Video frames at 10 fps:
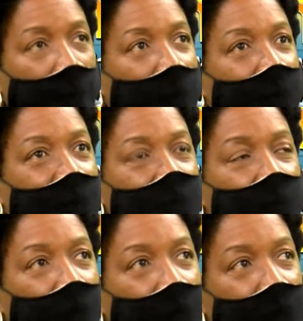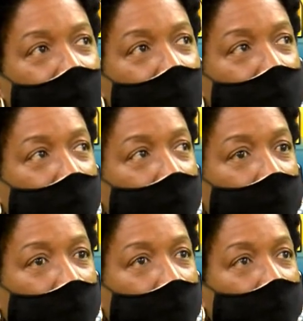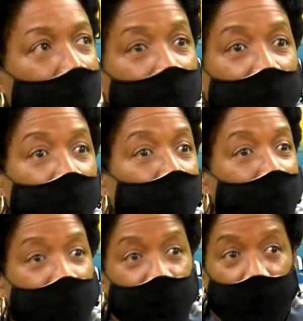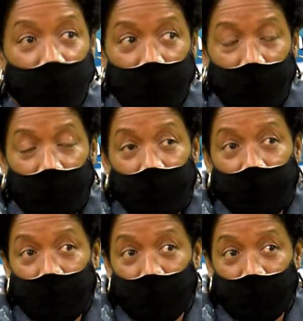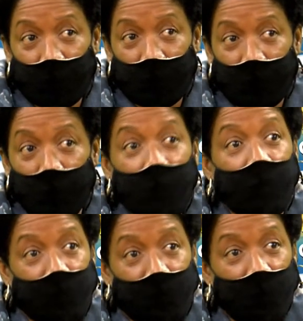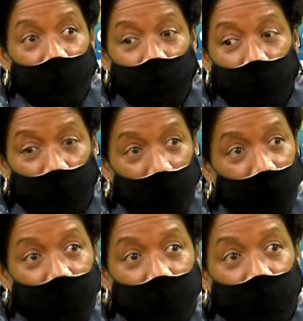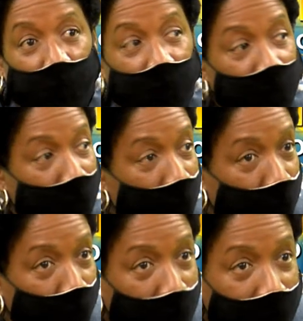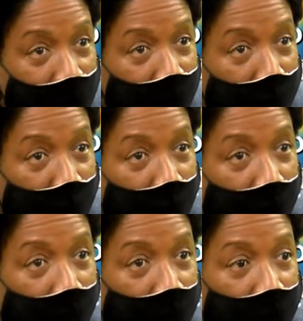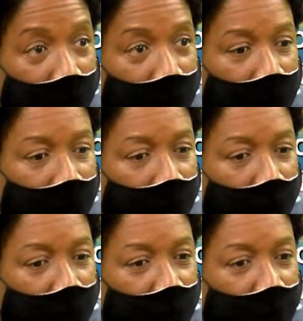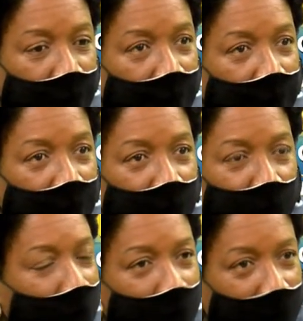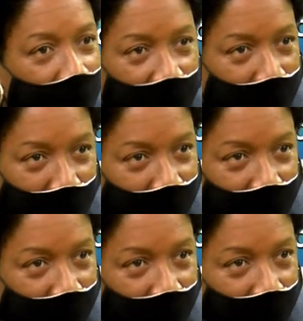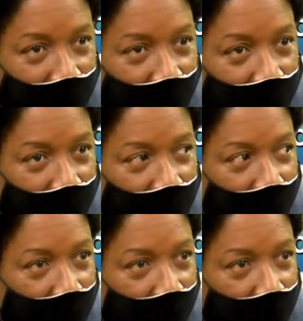But as it relates to, maybe we can say maybe Ministry of Works, as it relates to the streets and those areas, we don't have the capacity. Mm-hmm.